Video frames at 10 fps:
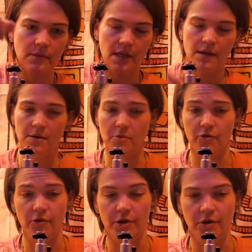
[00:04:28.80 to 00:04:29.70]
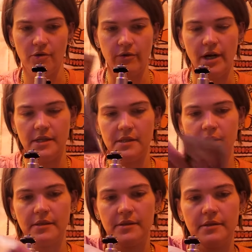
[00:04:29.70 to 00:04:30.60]
I am a Virgo
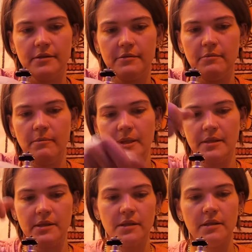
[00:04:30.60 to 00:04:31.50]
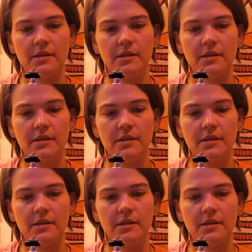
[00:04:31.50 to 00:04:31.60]
rising, but